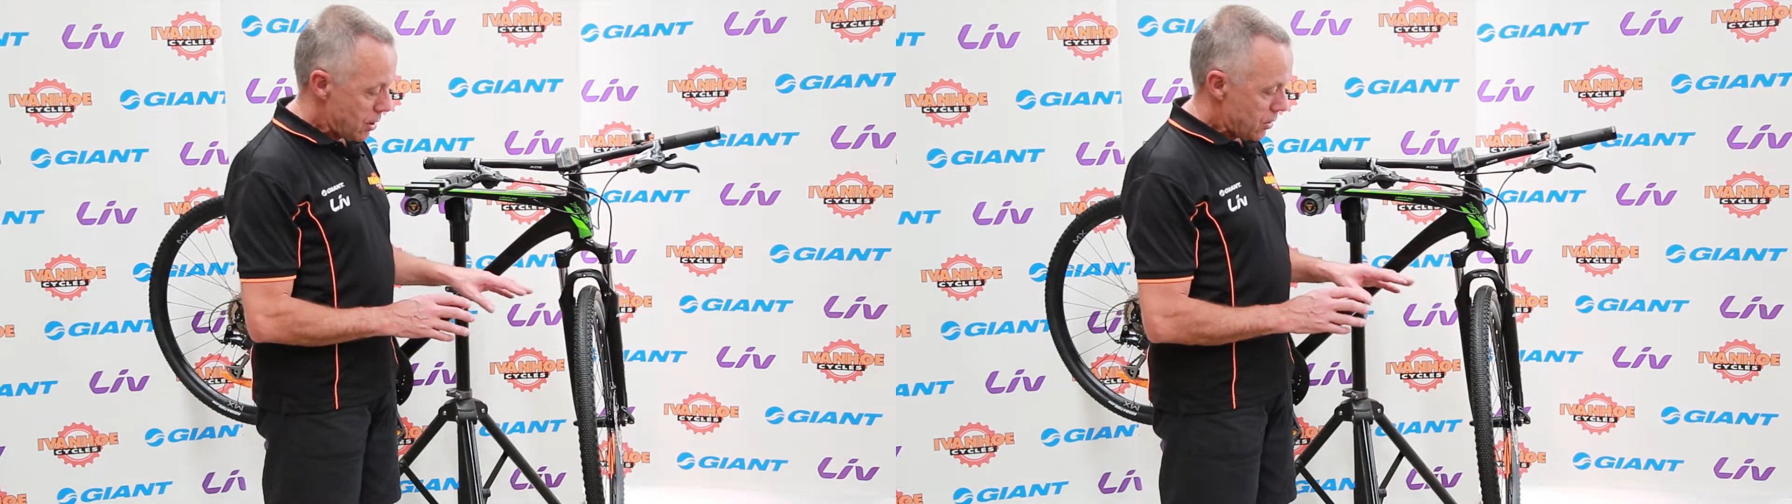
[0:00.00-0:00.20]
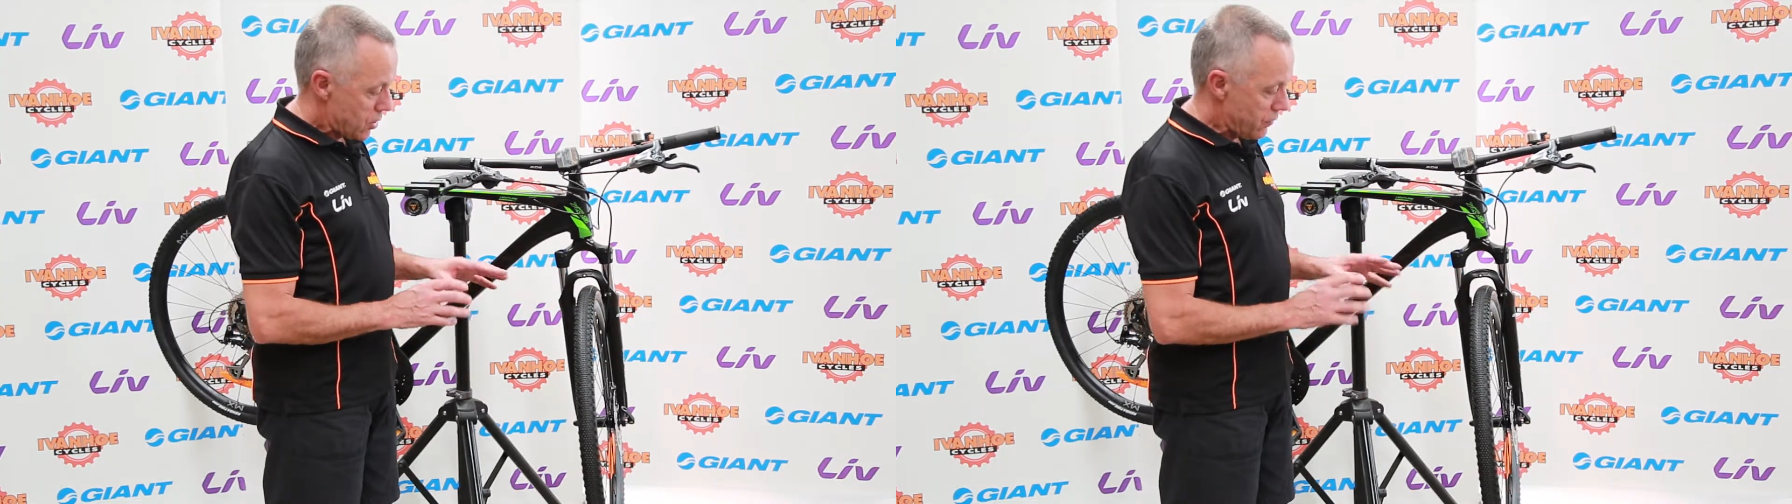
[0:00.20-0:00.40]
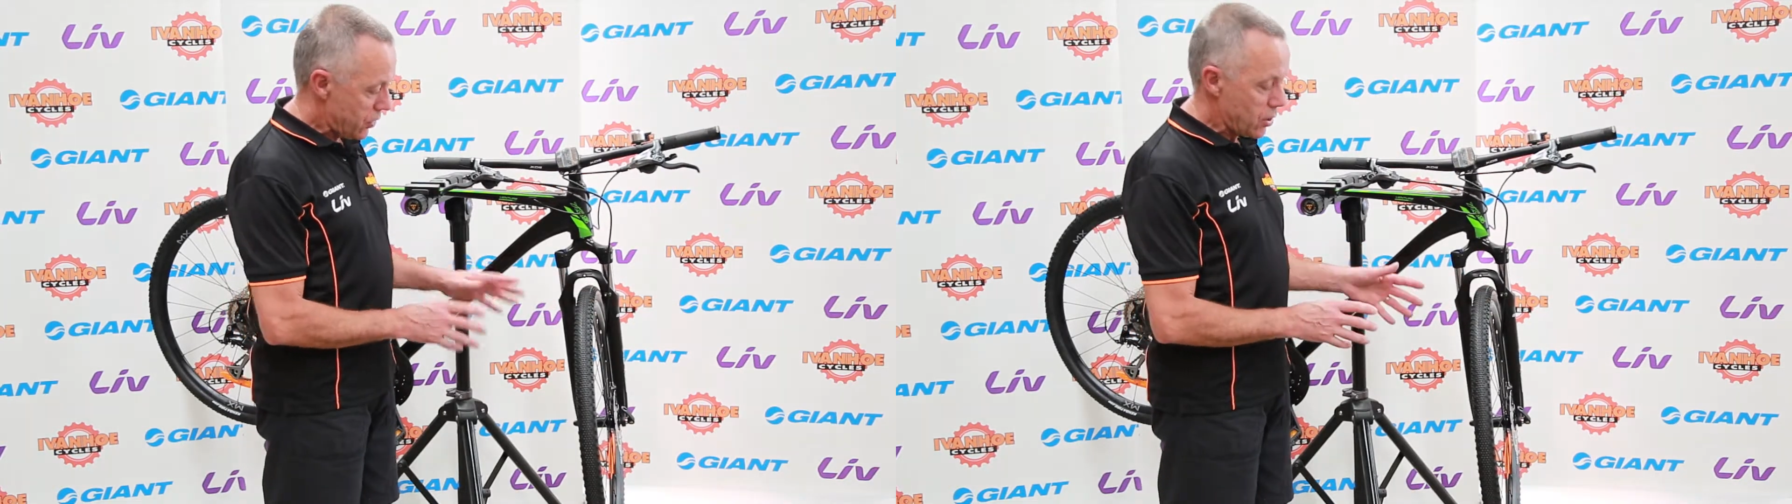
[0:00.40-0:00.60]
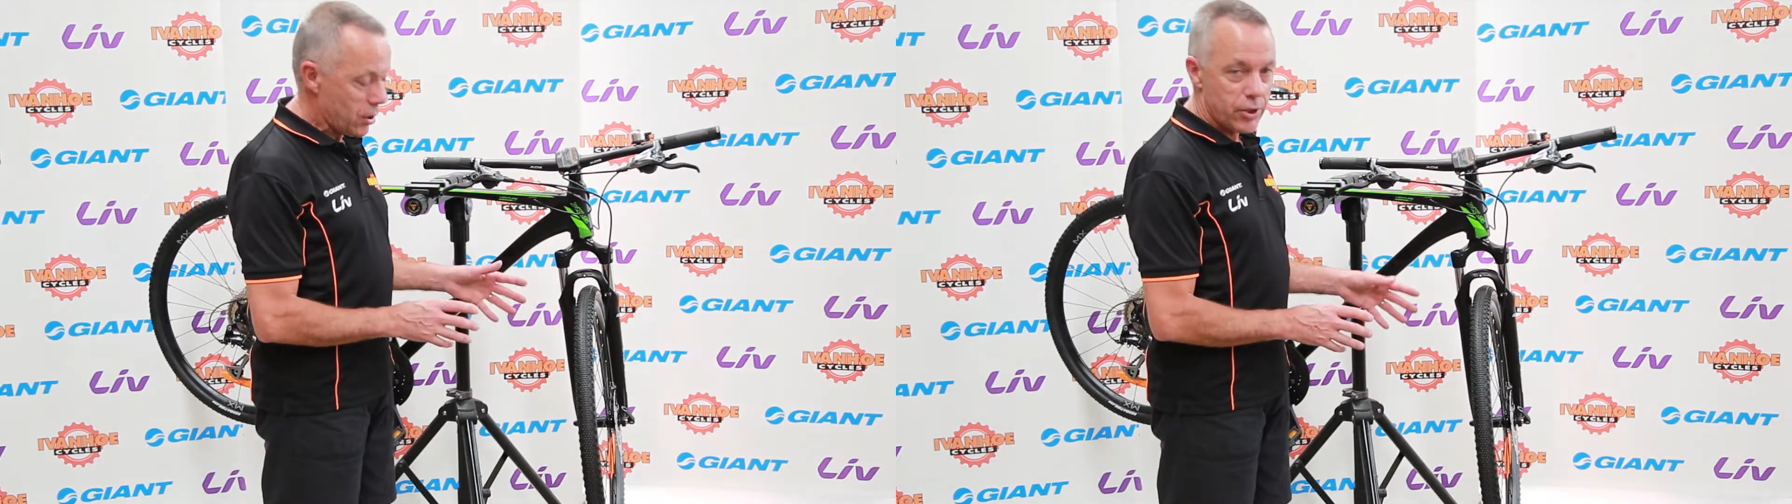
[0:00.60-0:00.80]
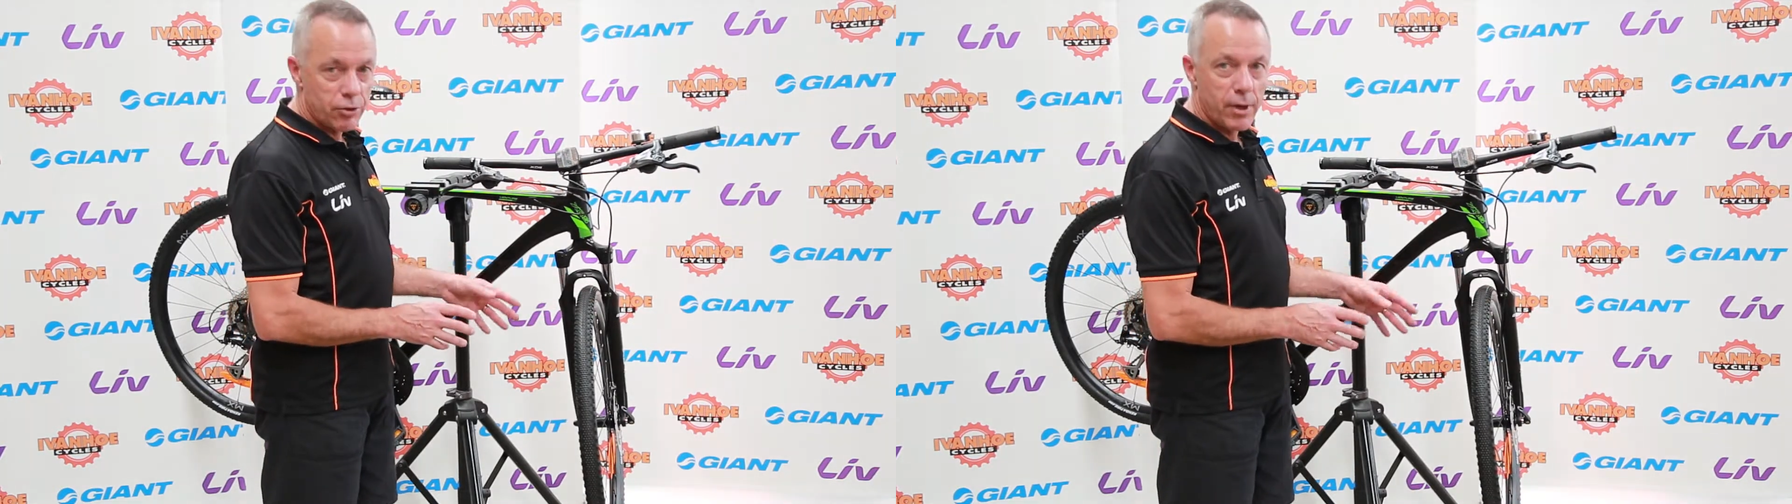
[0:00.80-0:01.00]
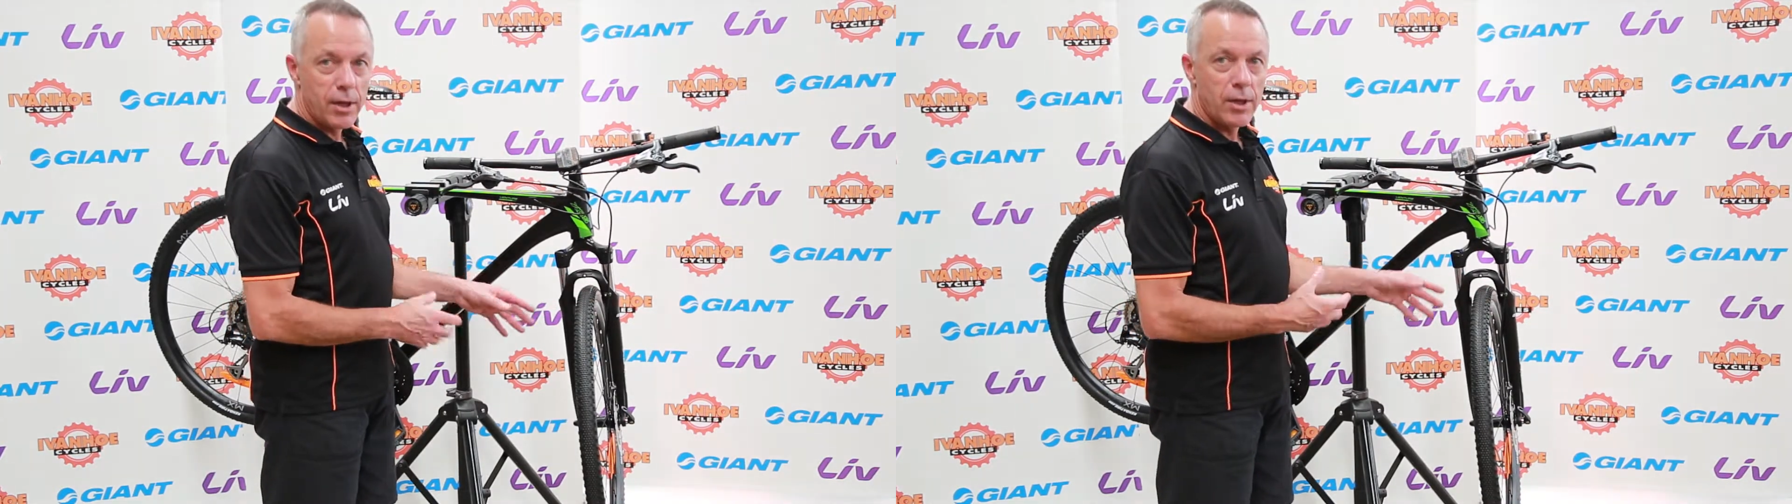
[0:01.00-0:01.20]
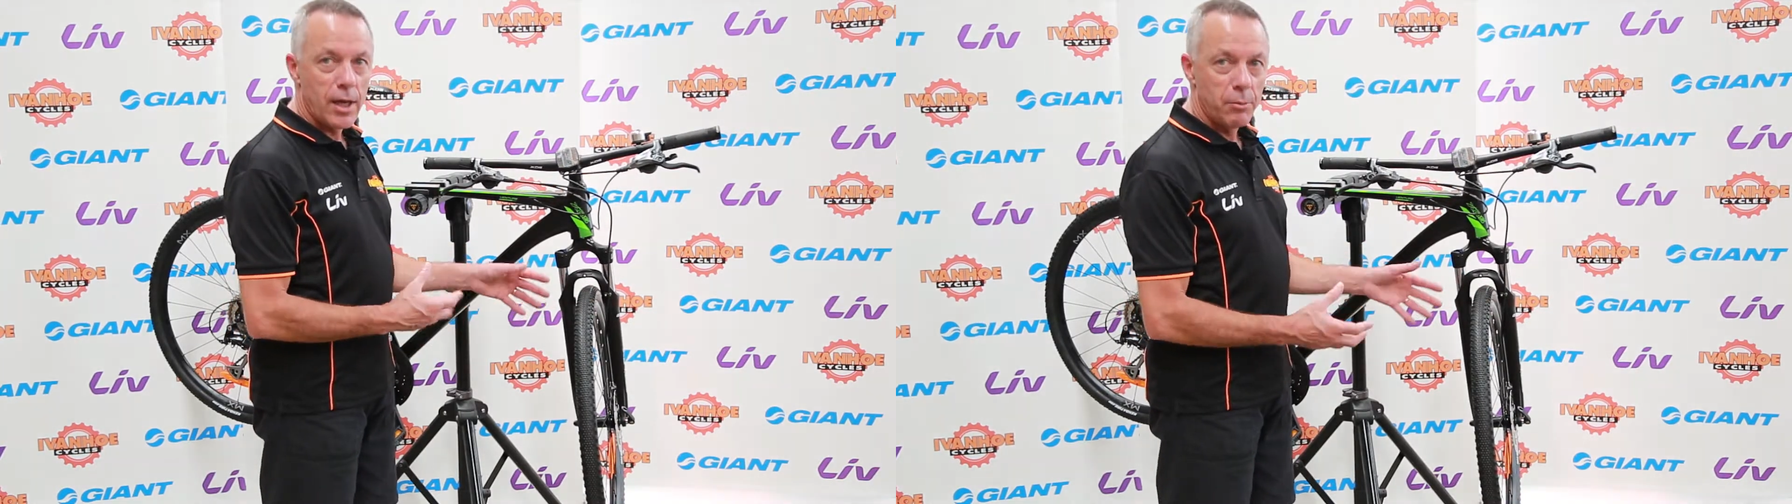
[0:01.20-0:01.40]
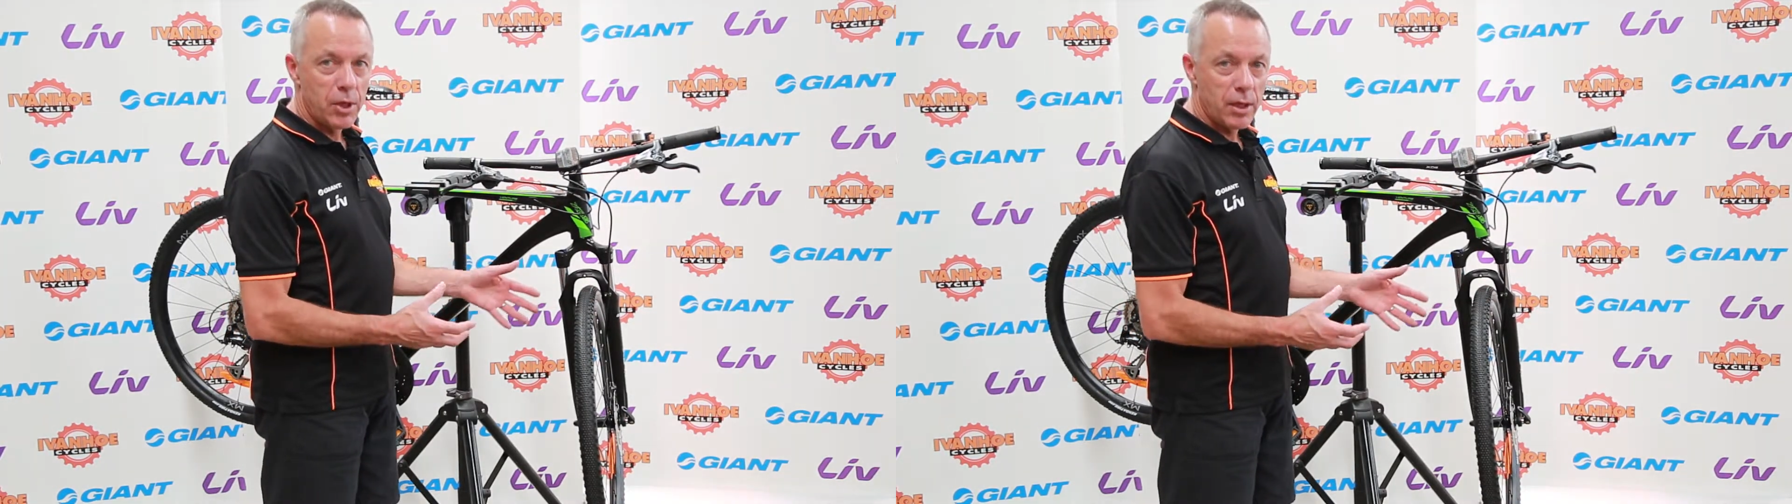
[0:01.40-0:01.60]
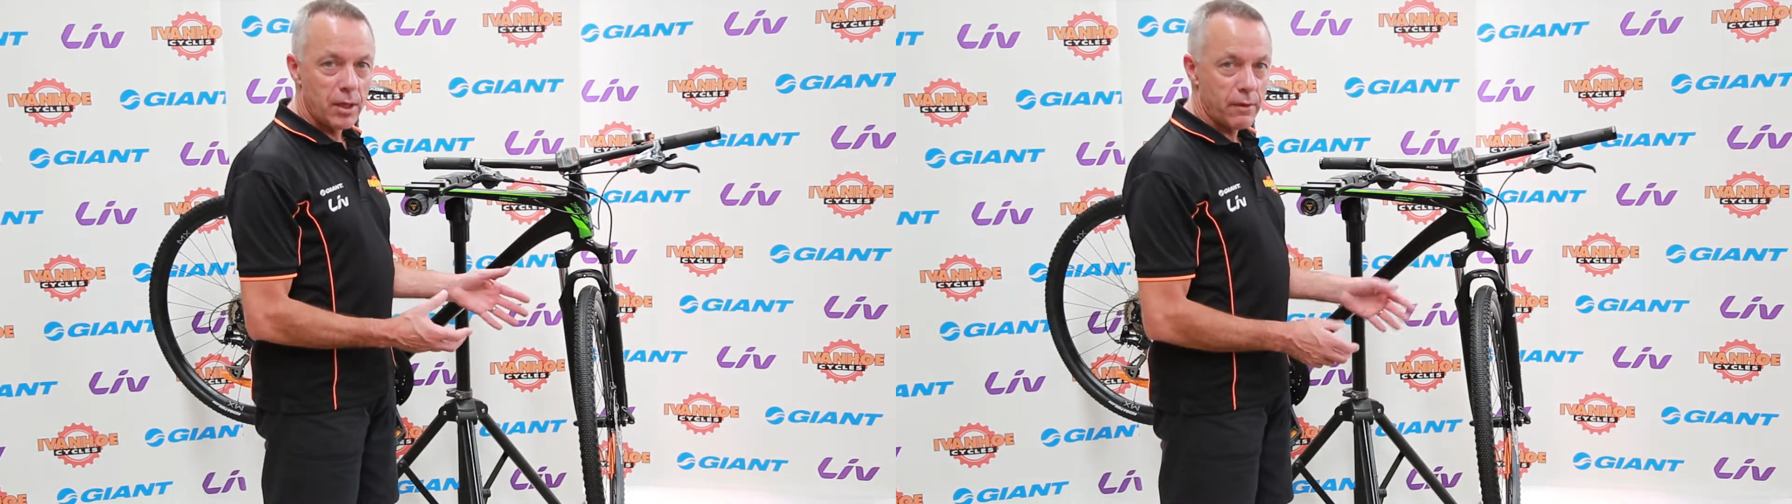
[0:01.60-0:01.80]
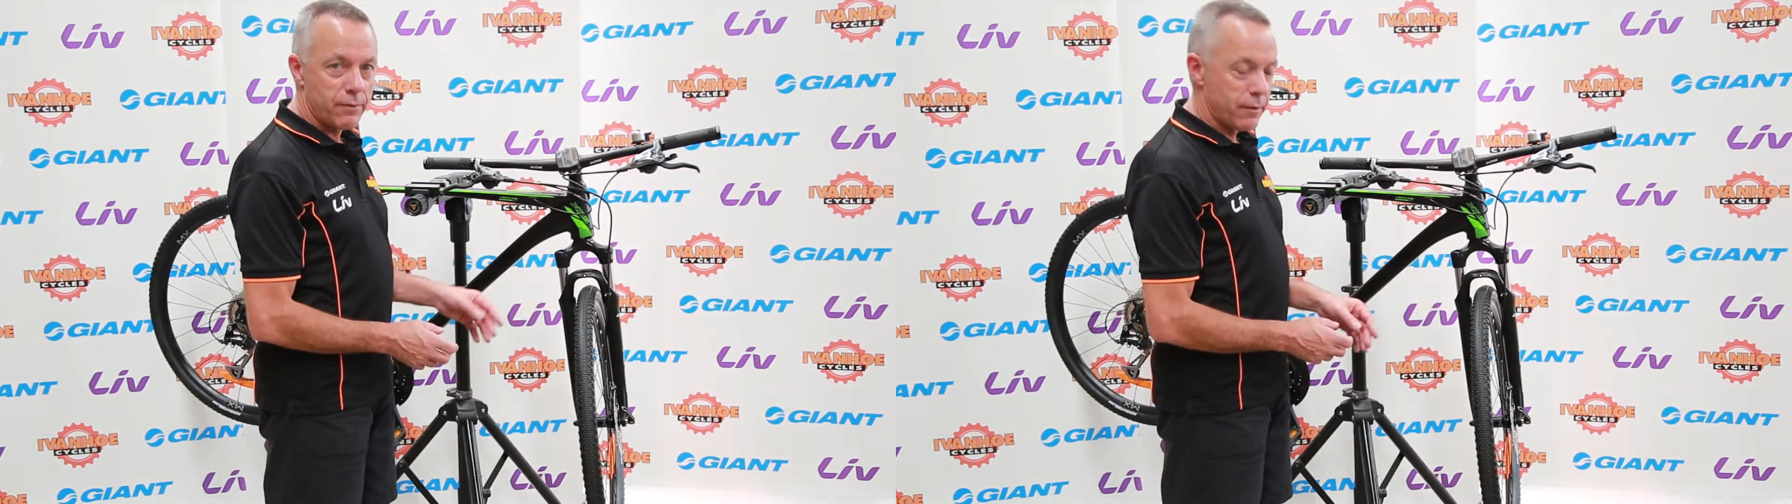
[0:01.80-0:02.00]
sufficiently treaded and big
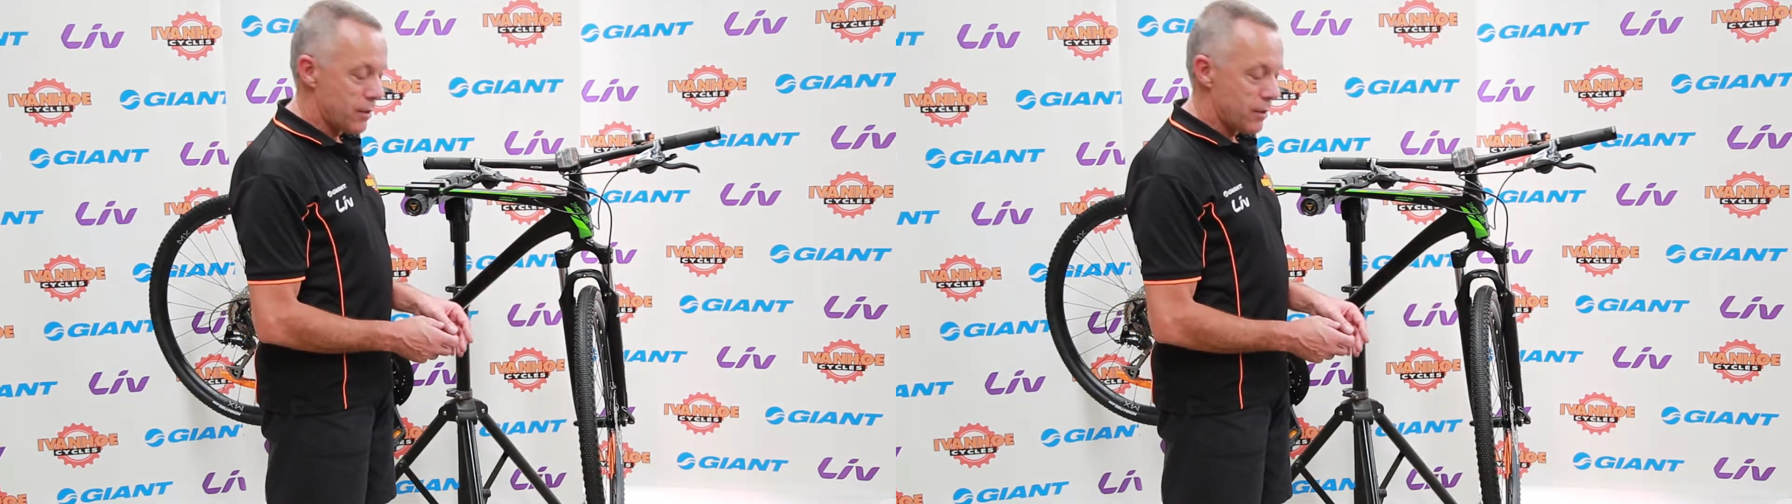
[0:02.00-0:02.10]
enough